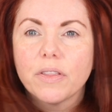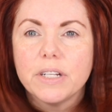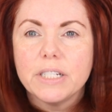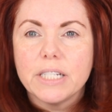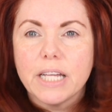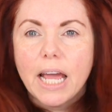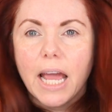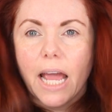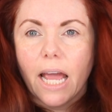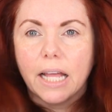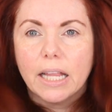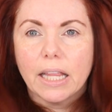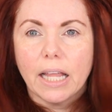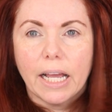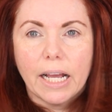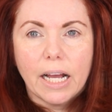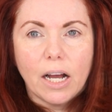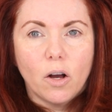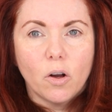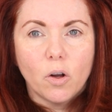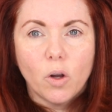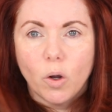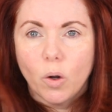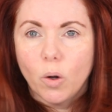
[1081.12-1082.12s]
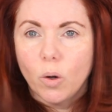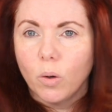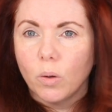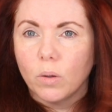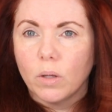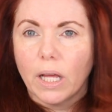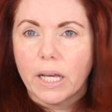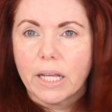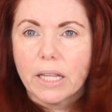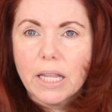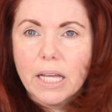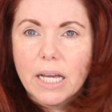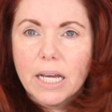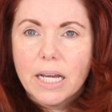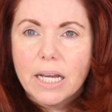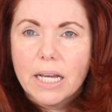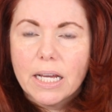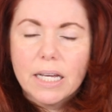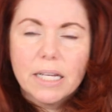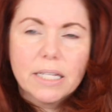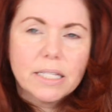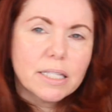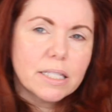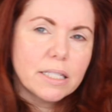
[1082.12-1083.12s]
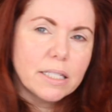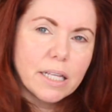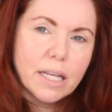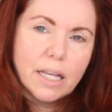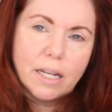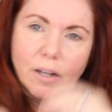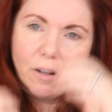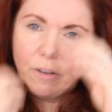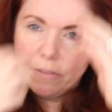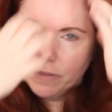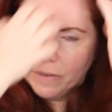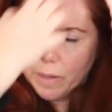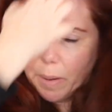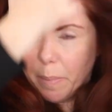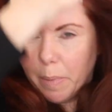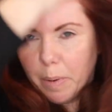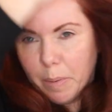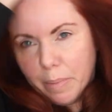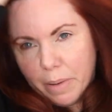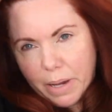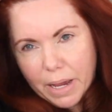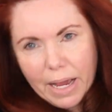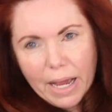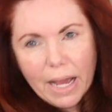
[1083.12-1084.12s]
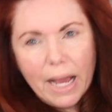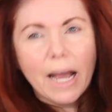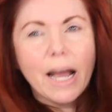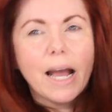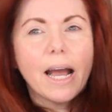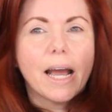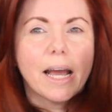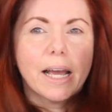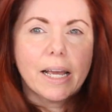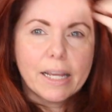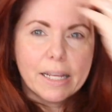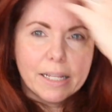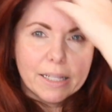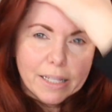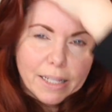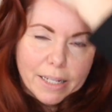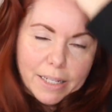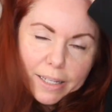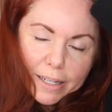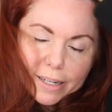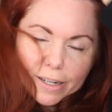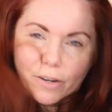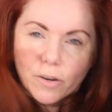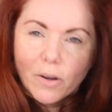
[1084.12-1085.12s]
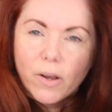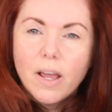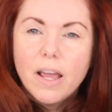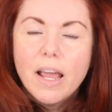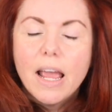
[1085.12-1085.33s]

the day. Like I'll go like this and then I'll flip it back and then, you know,